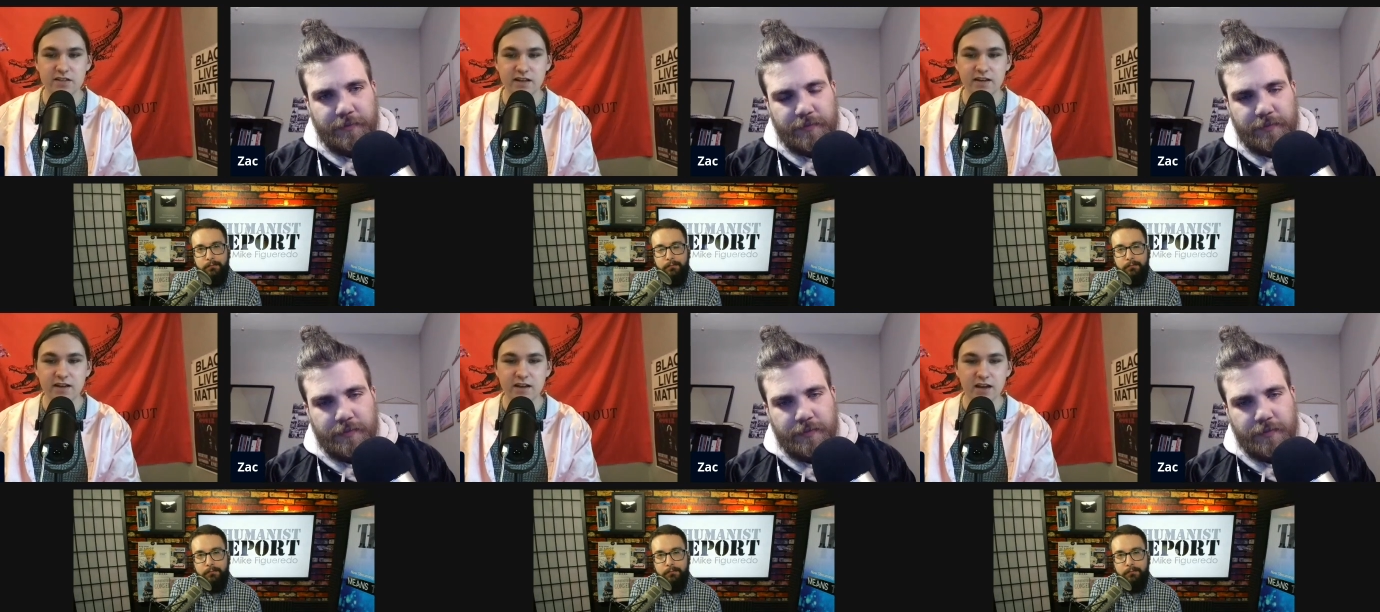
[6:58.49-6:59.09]
Speaker 1: Like
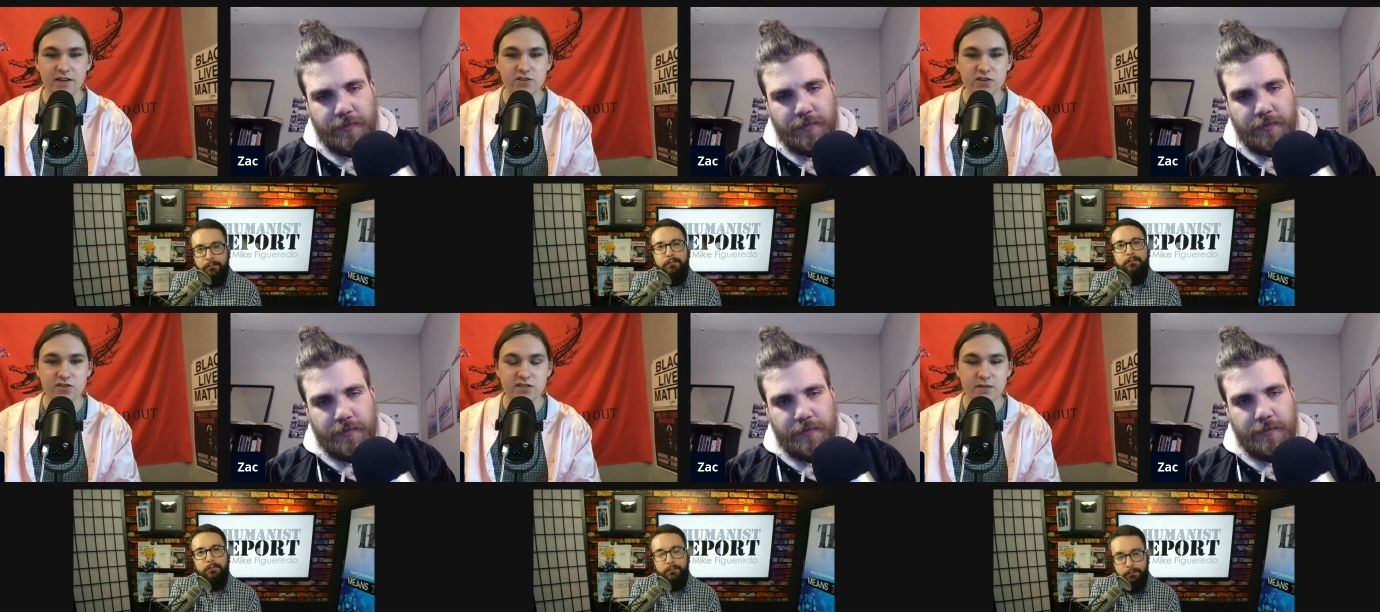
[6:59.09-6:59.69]
uh, there's a
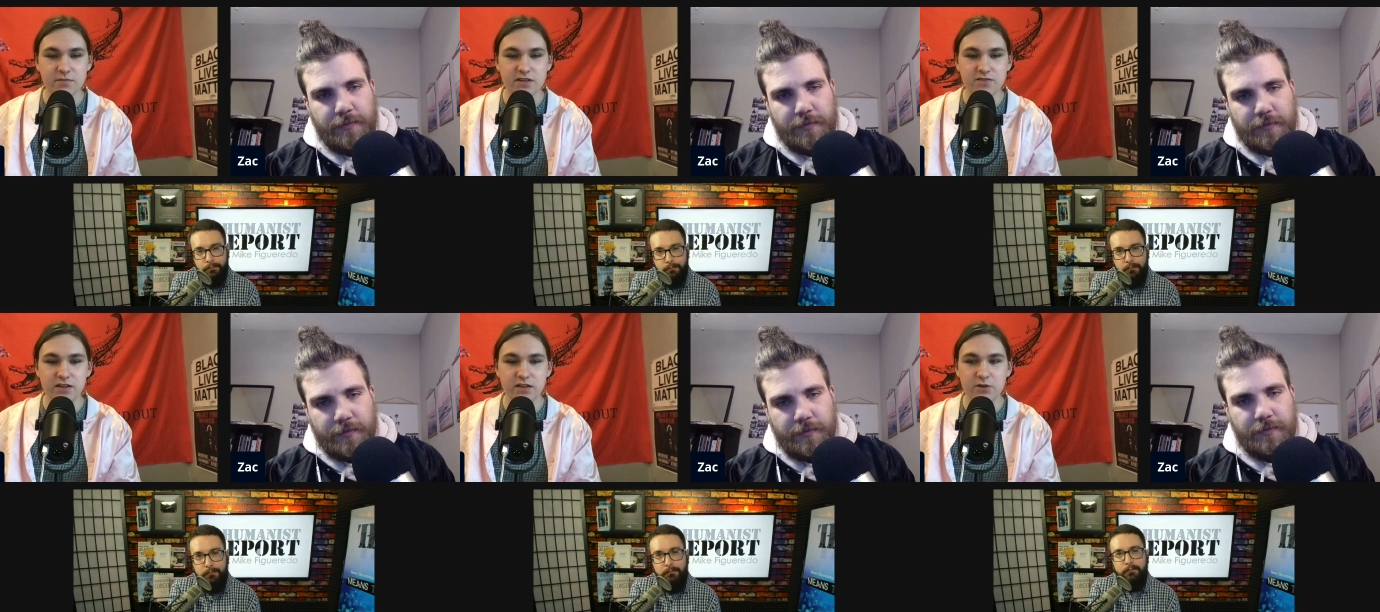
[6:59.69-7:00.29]
whole segment of
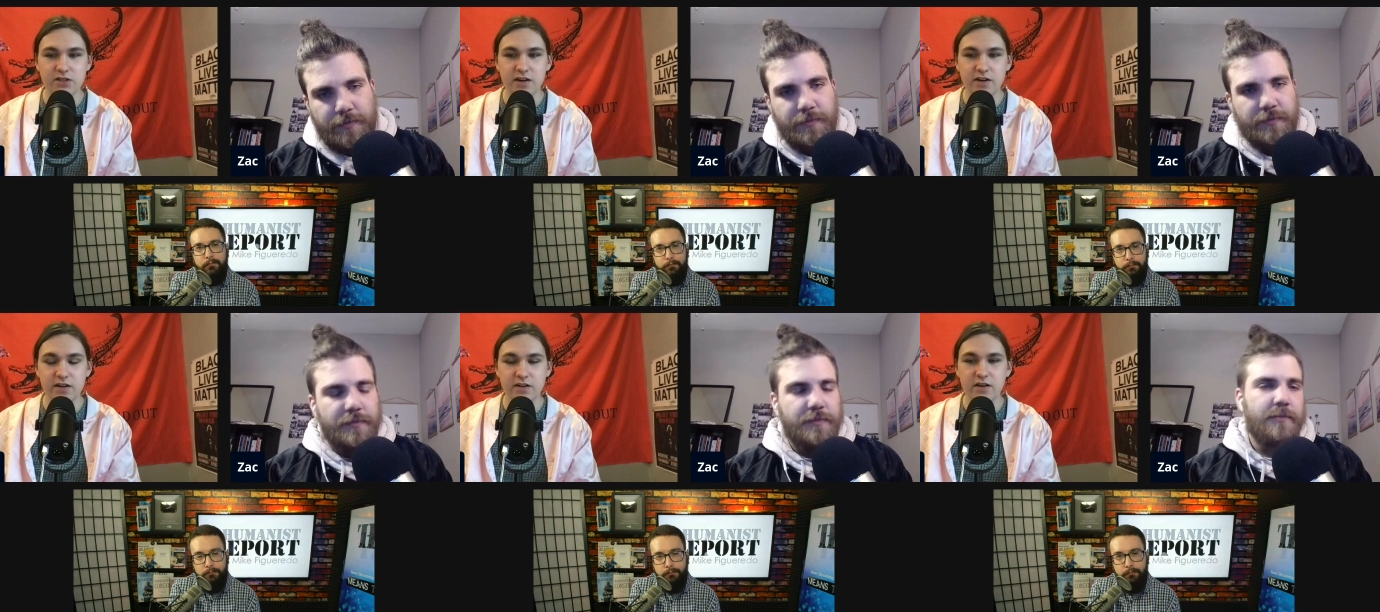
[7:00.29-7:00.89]
the
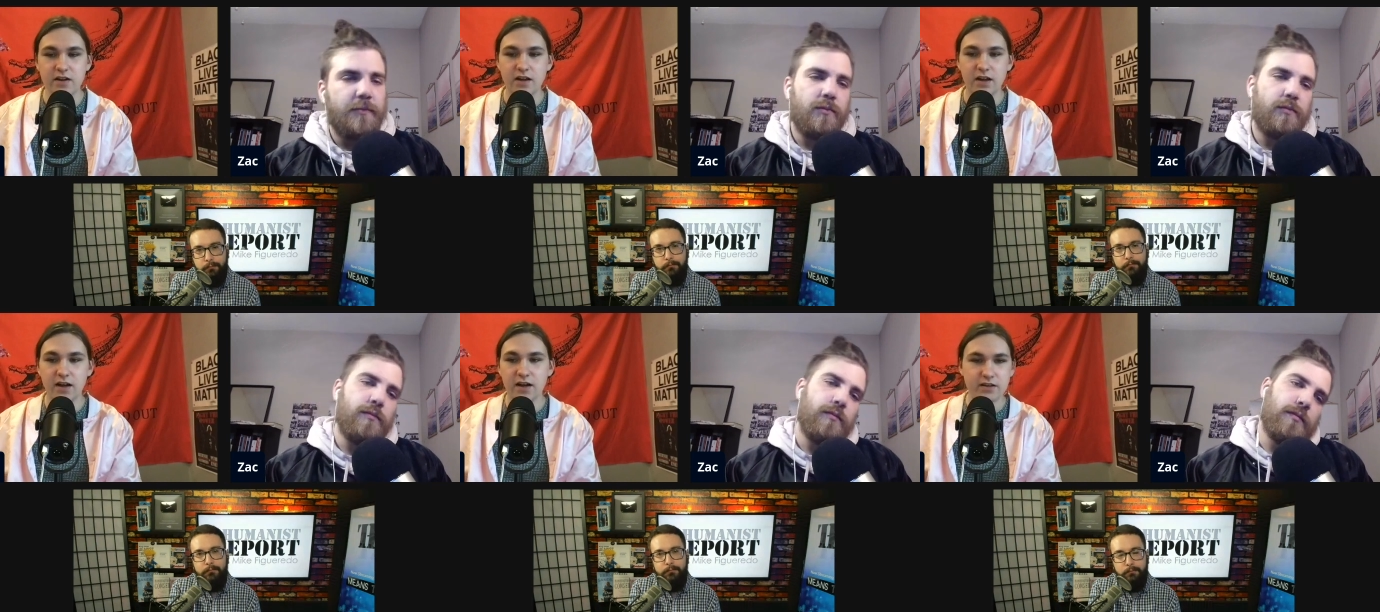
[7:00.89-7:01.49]
libertarian
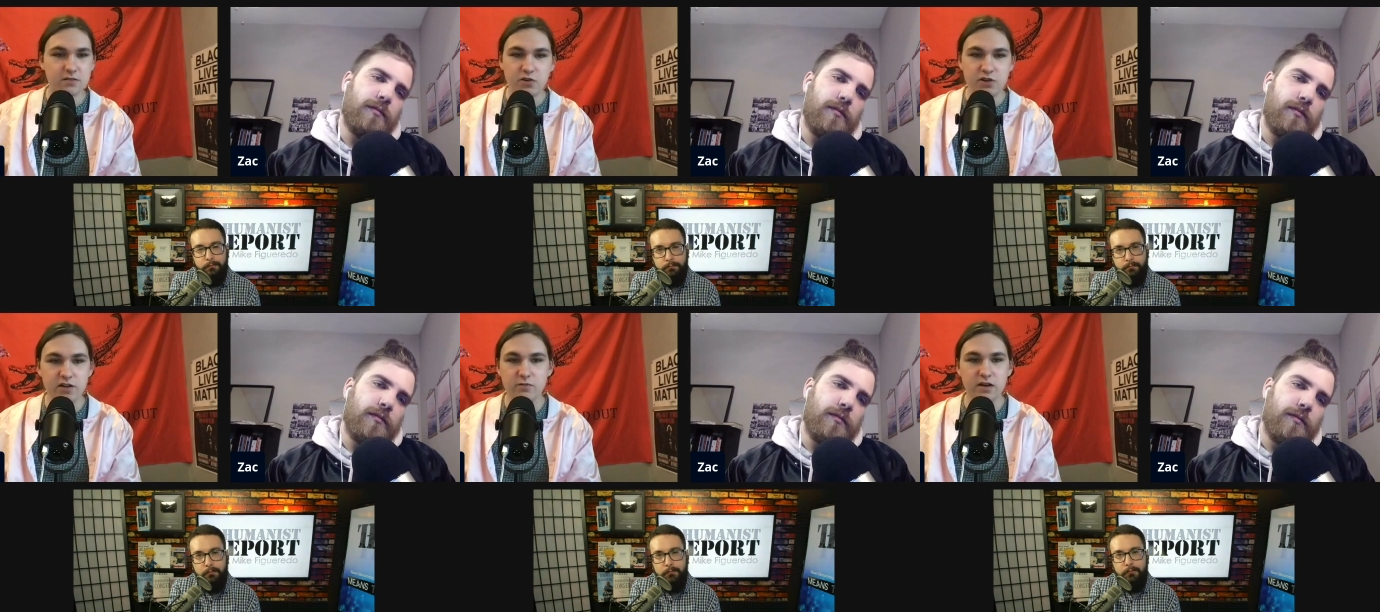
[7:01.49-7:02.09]
uh,
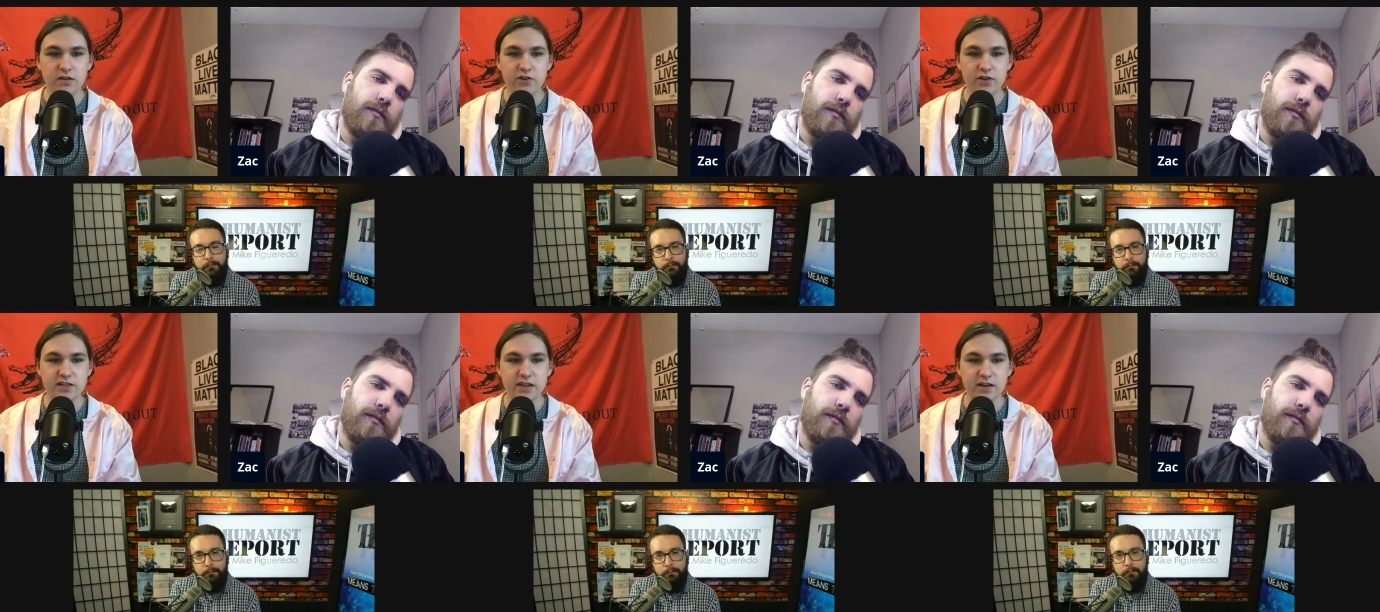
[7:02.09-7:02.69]
community or whatever
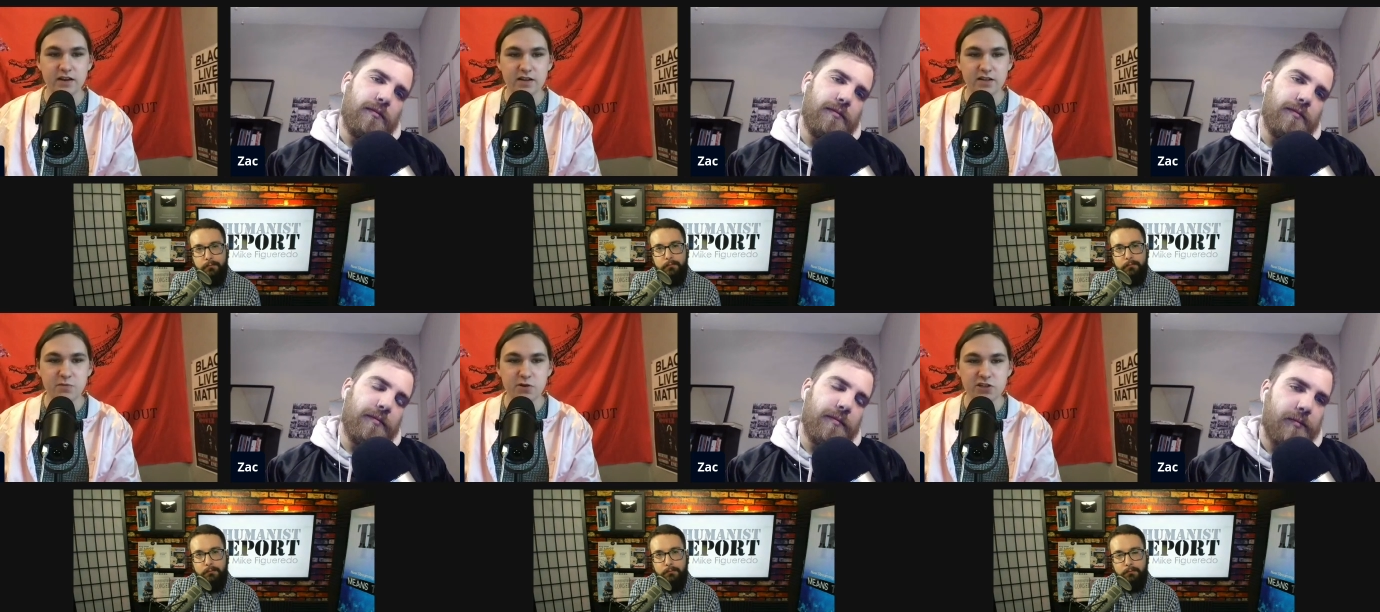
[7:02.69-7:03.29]
that's like
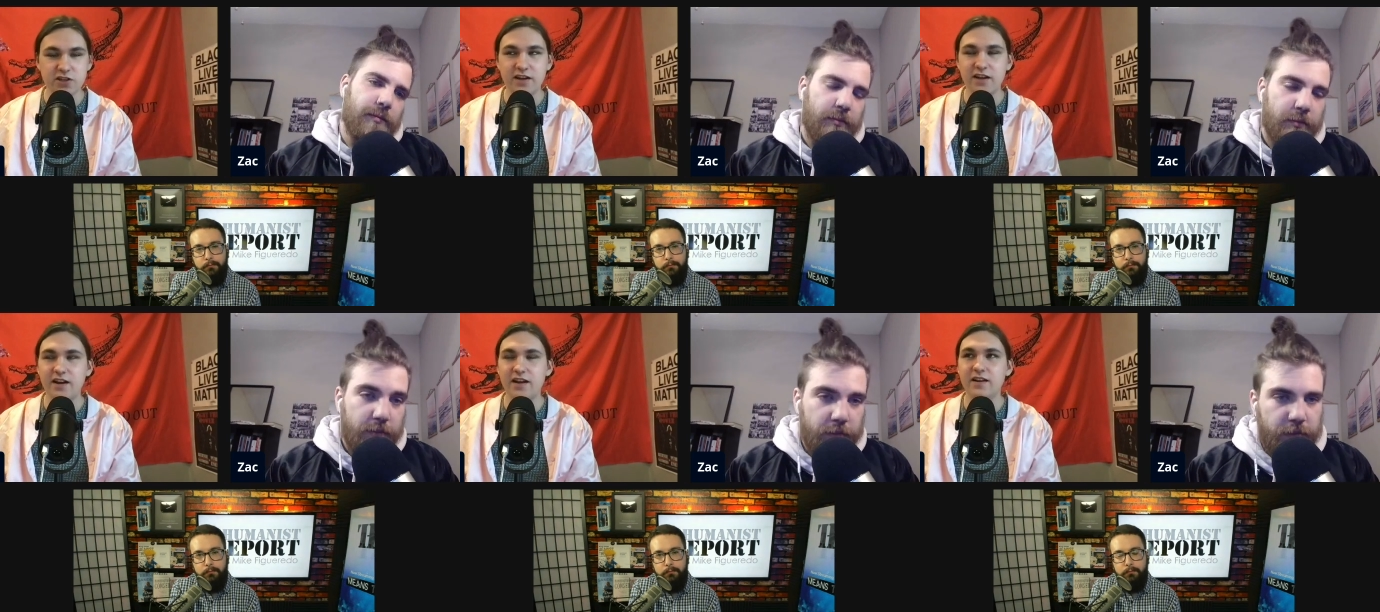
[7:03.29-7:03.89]
that's pushing
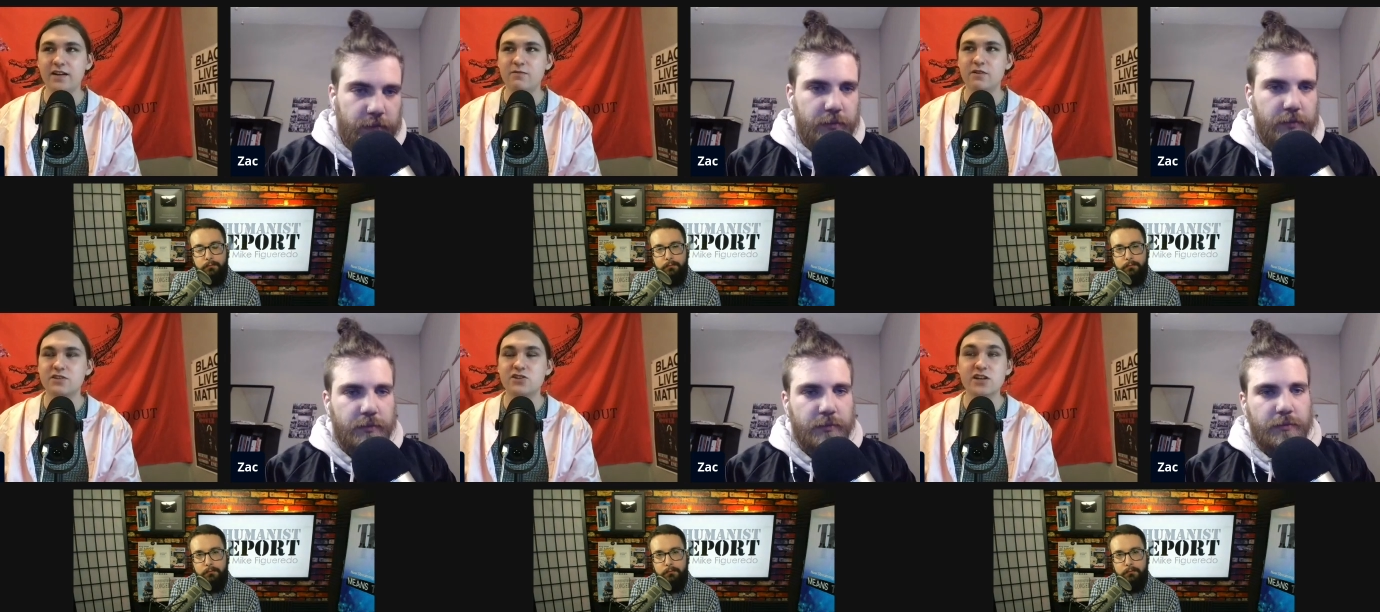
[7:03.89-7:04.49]
uh,
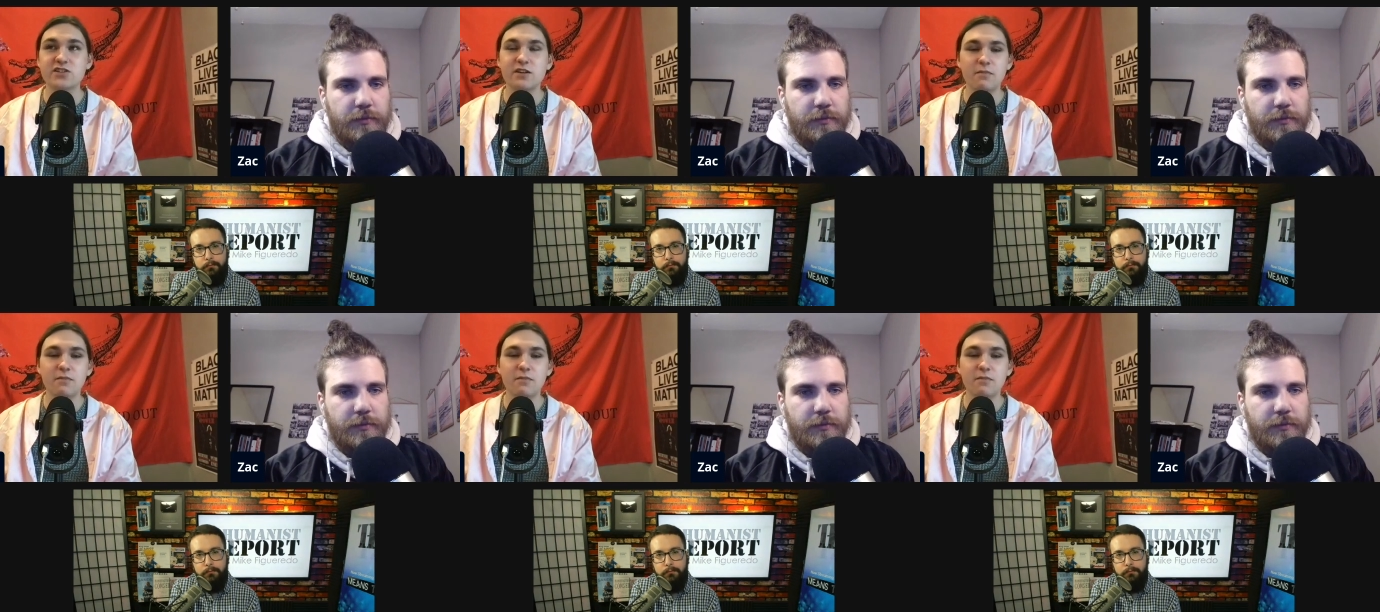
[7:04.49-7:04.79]
what's Justin